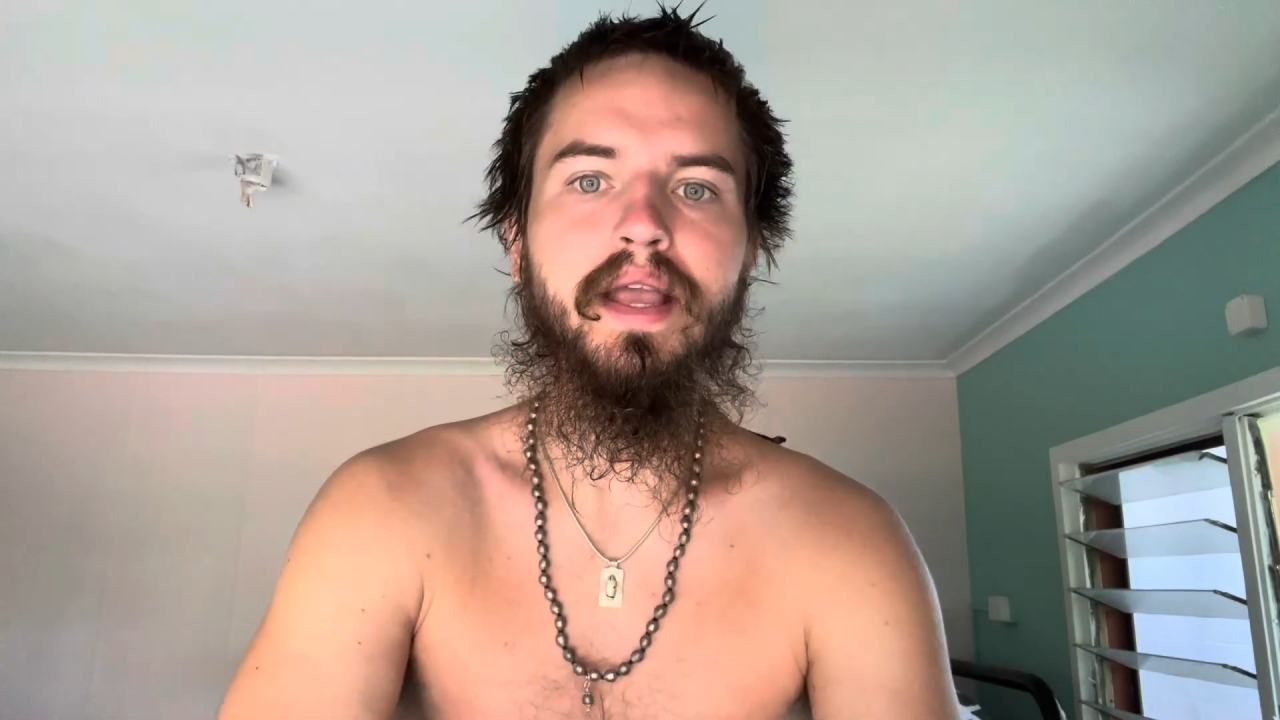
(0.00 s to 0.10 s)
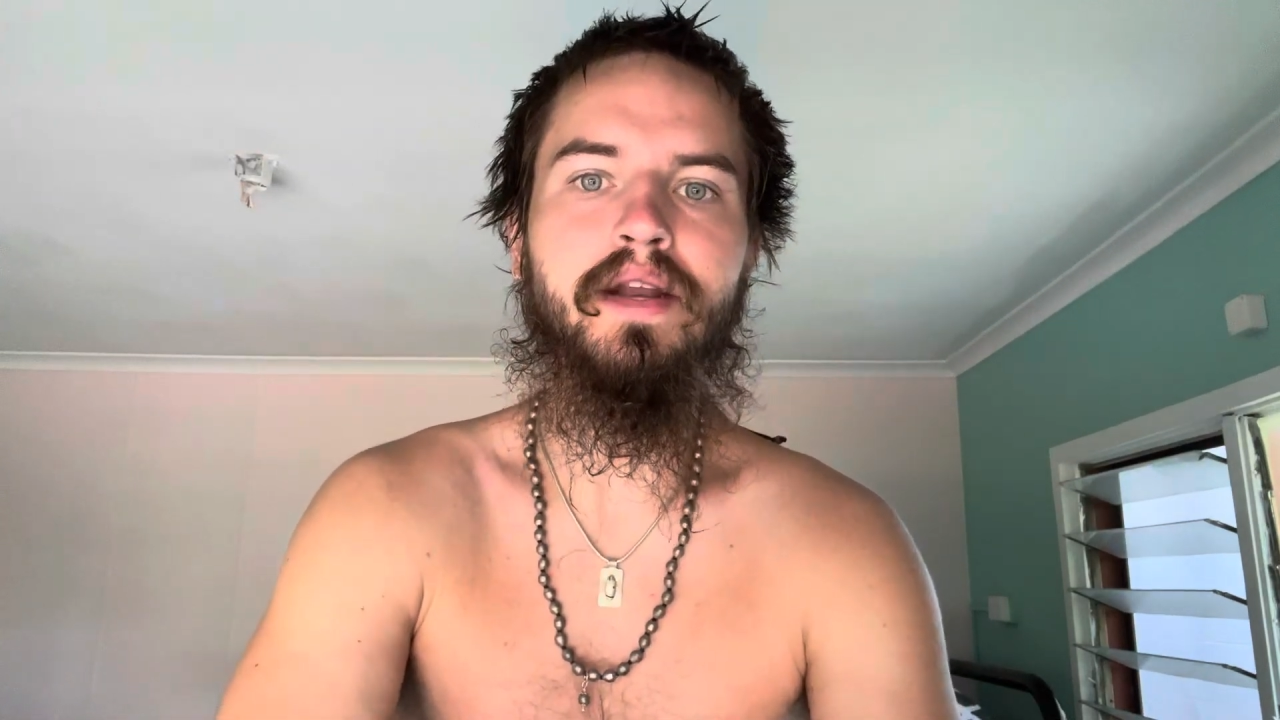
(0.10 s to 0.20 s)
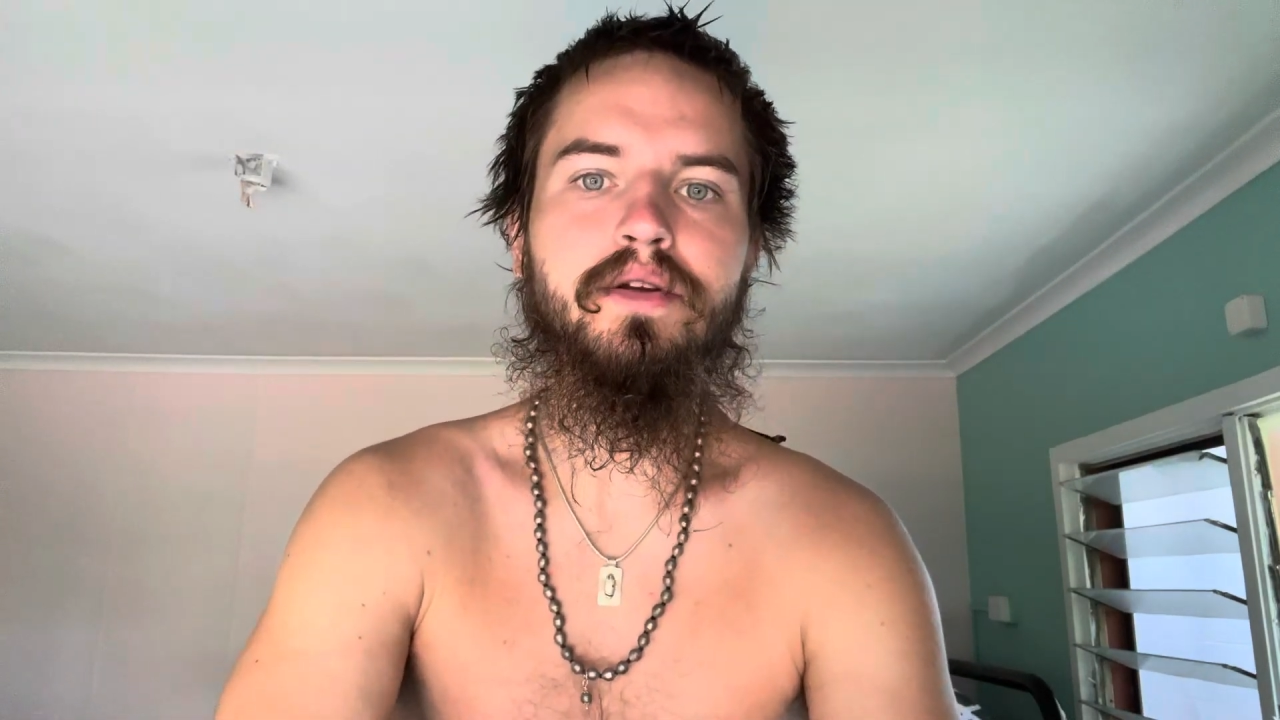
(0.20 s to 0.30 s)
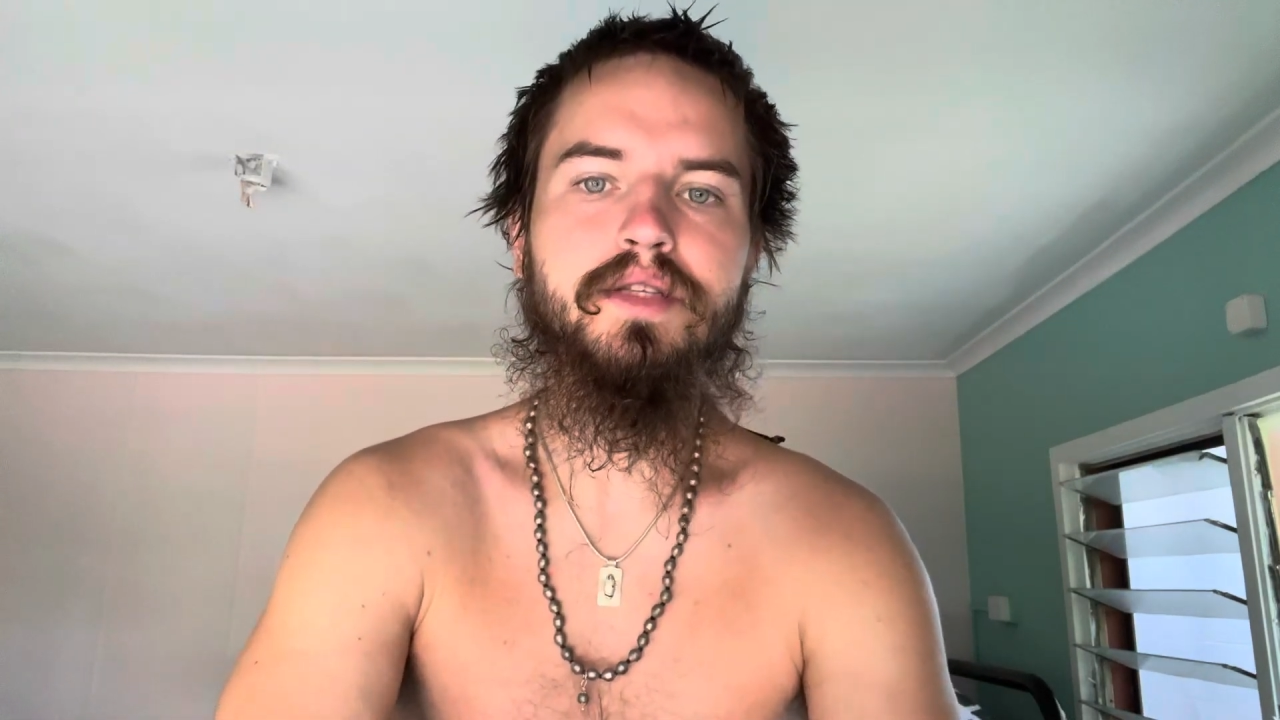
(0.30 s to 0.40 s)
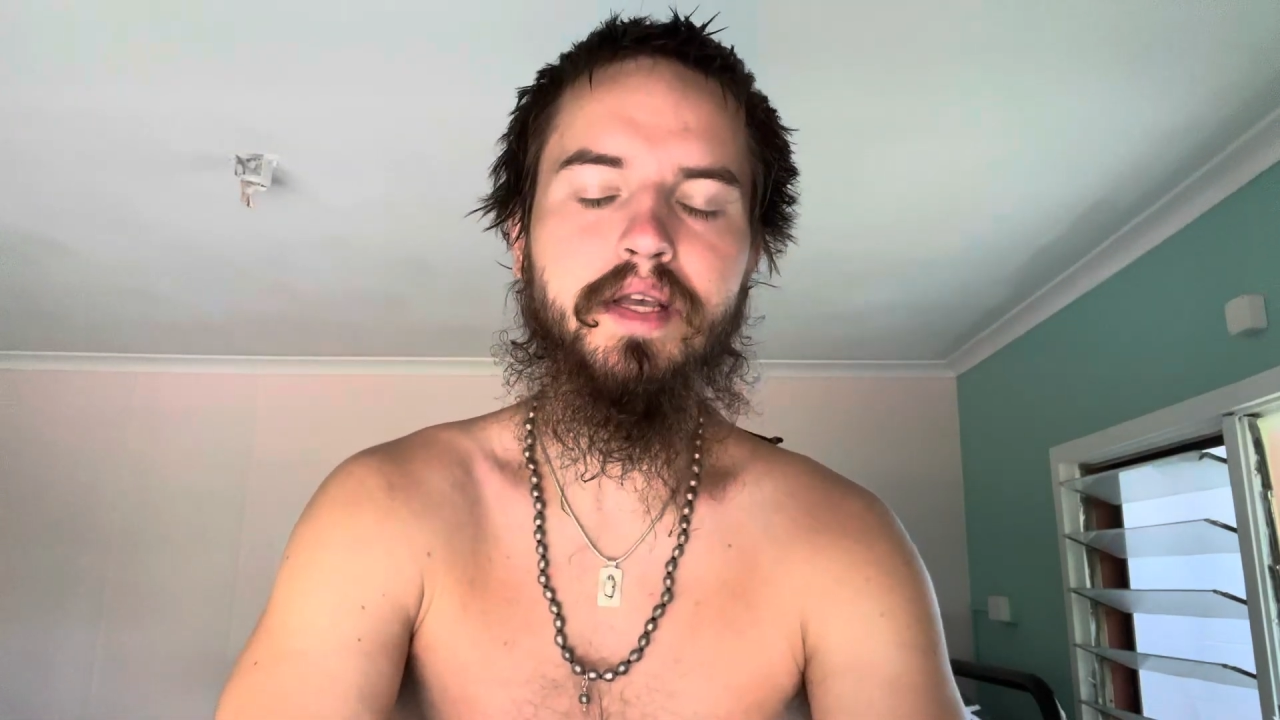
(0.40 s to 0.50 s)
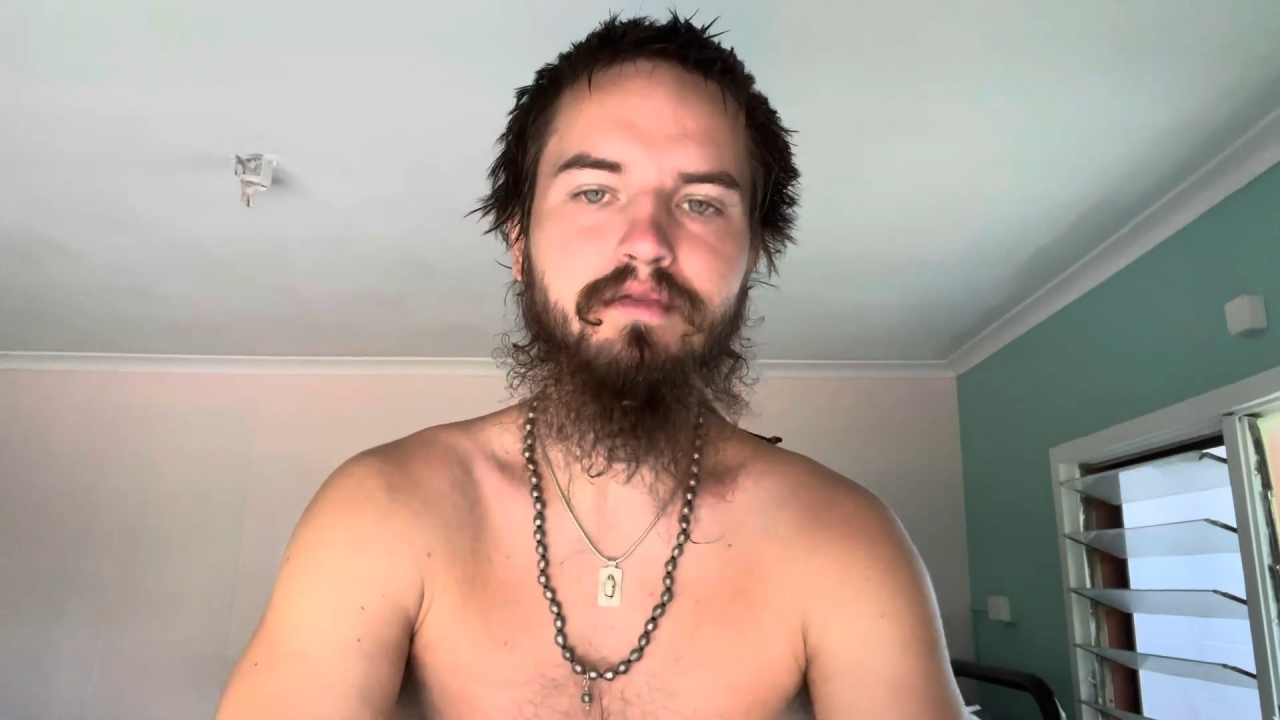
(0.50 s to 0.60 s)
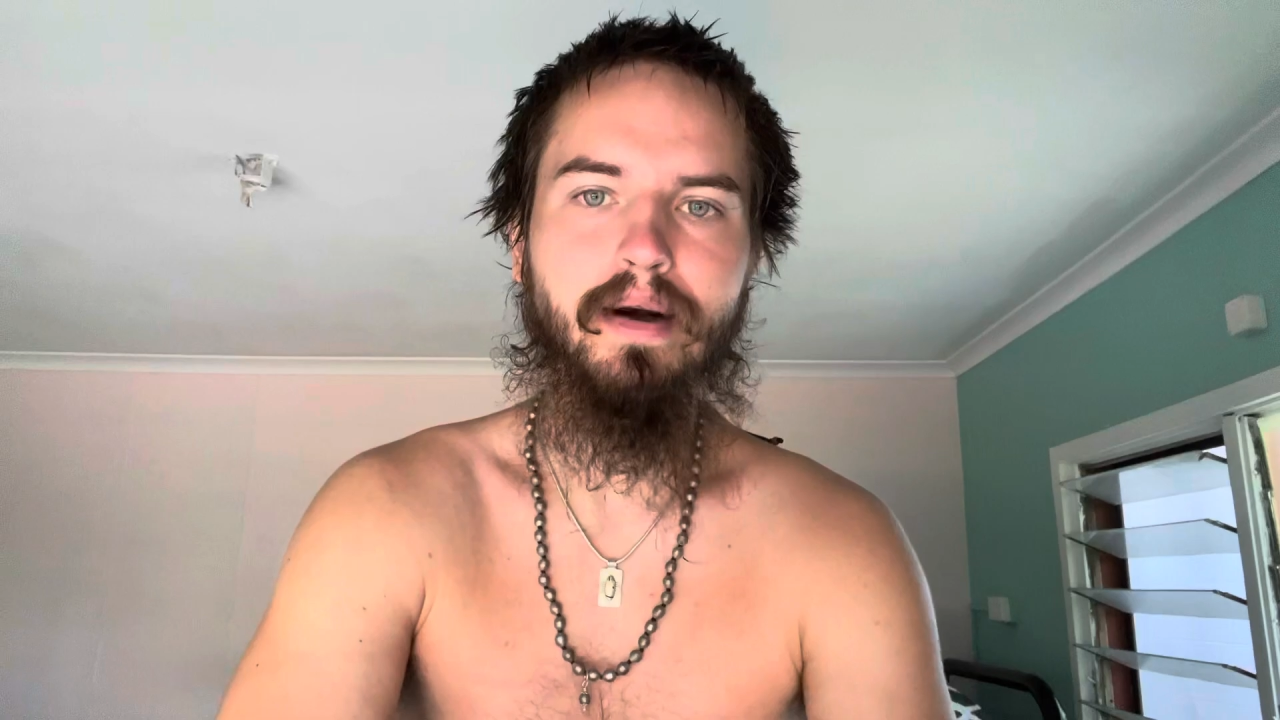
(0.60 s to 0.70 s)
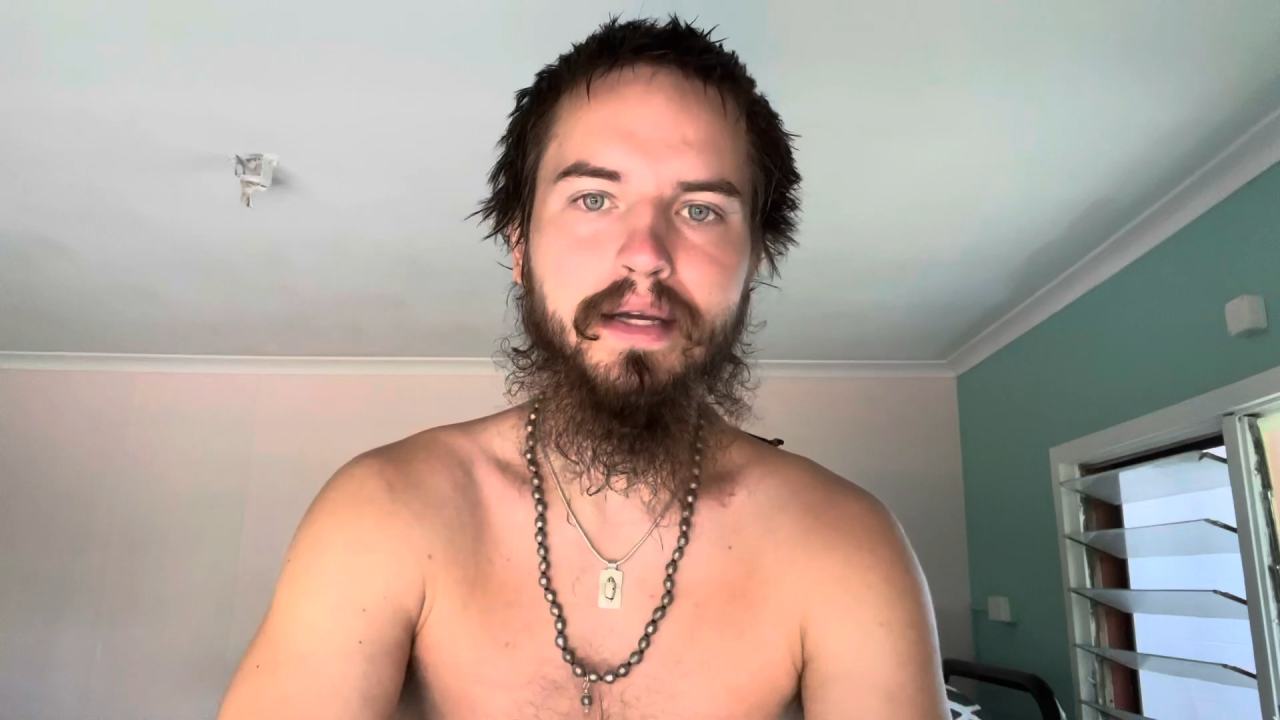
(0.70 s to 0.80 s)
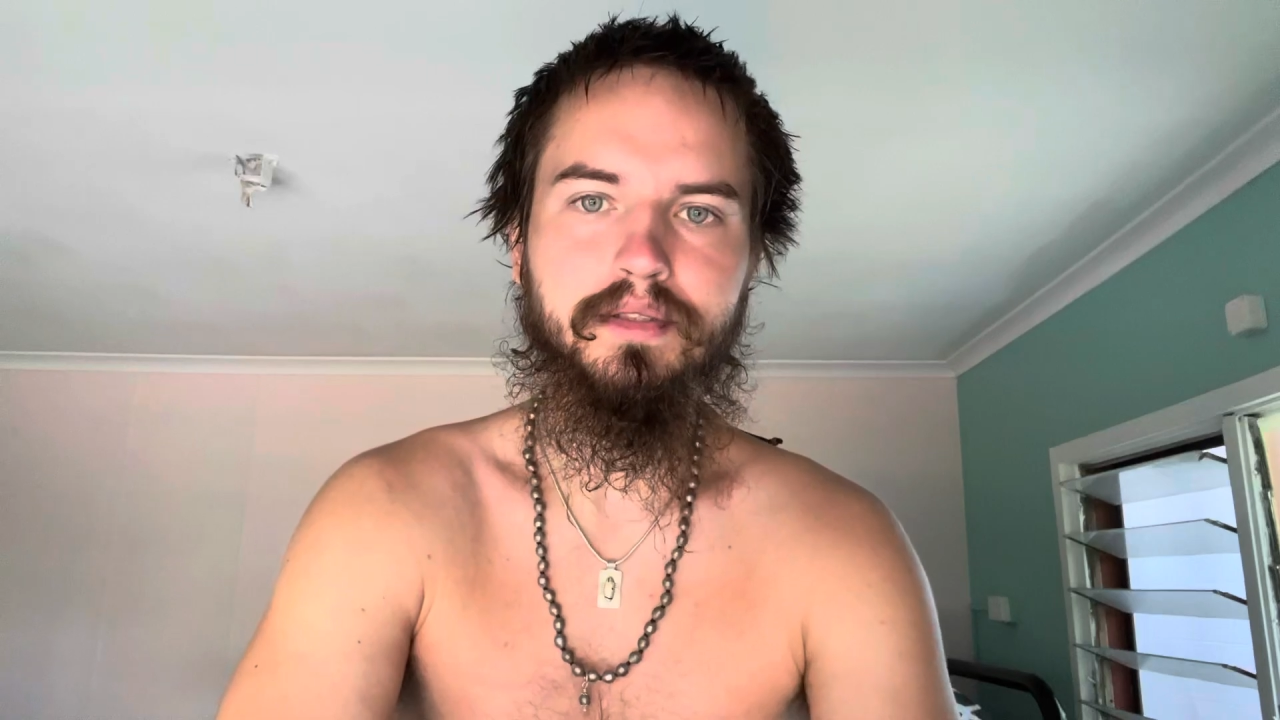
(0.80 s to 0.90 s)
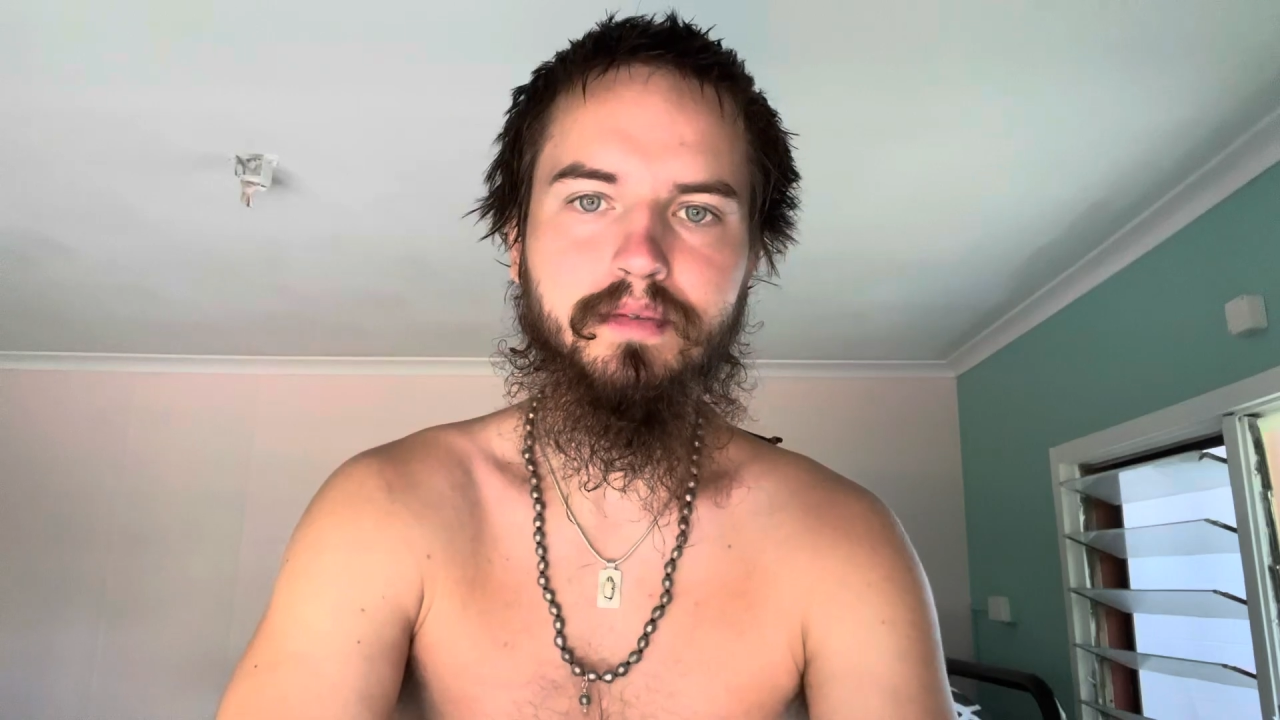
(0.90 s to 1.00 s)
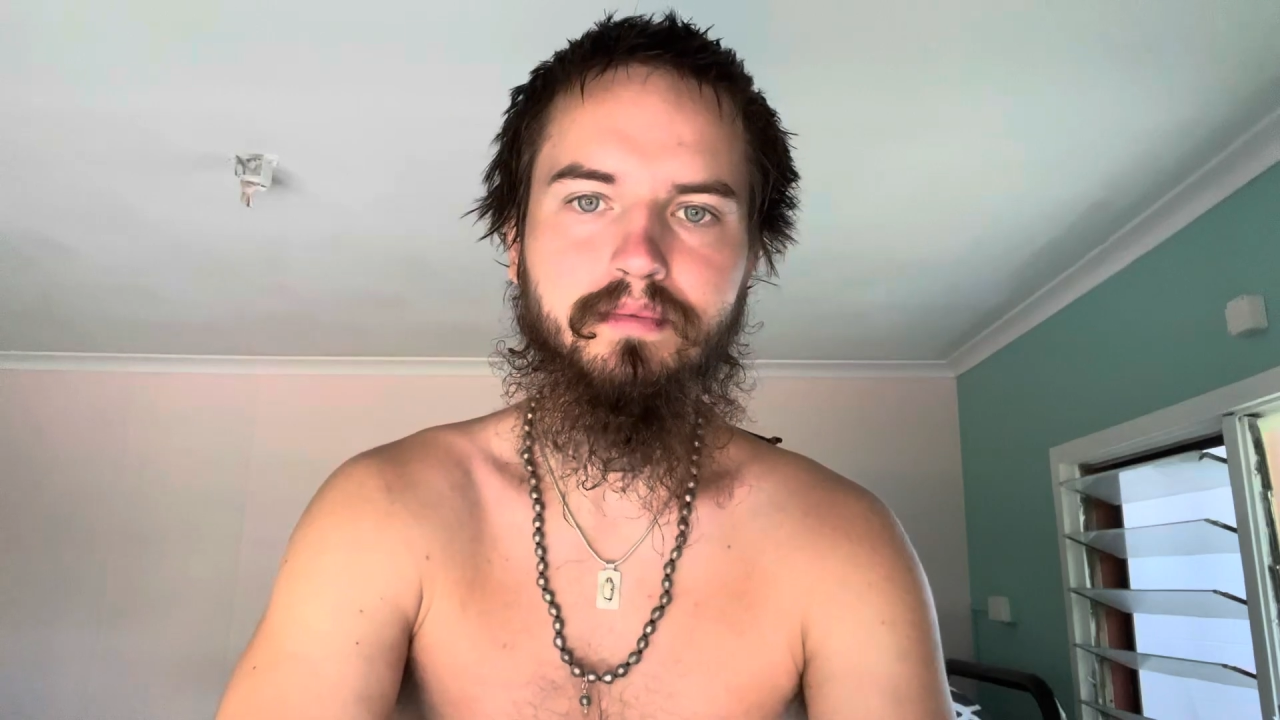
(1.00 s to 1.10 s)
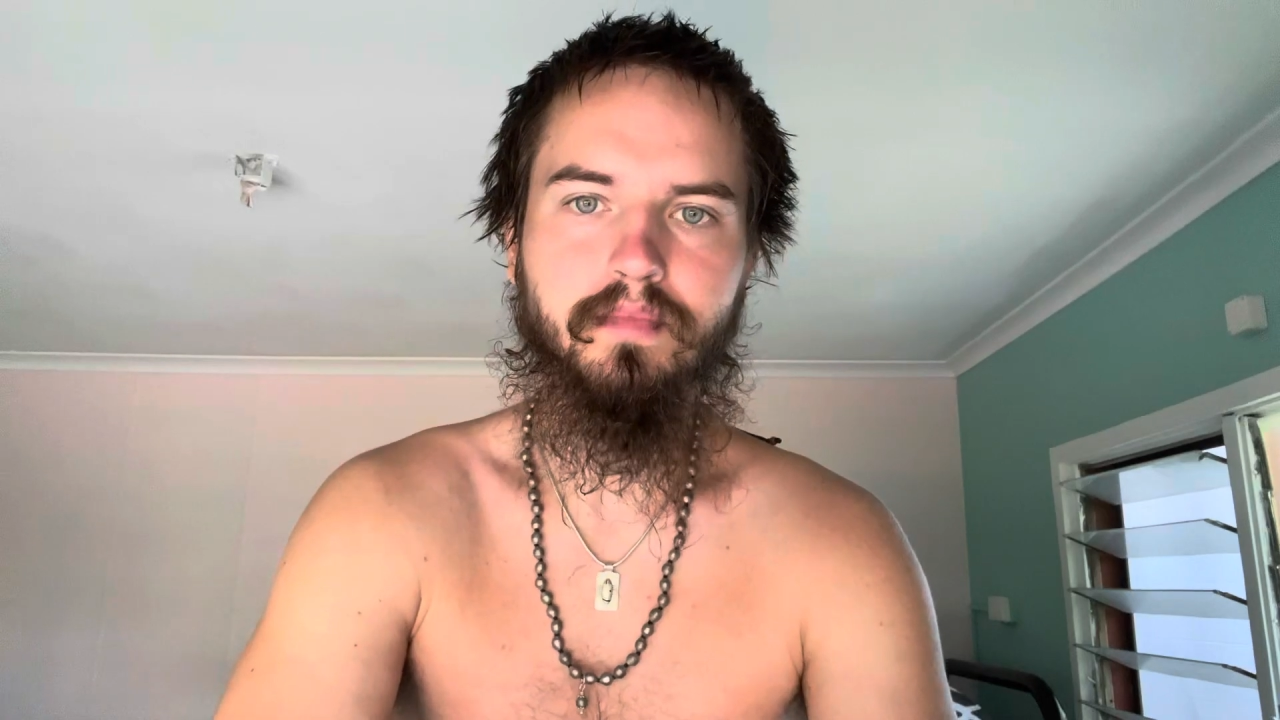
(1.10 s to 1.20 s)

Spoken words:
inner state of mind.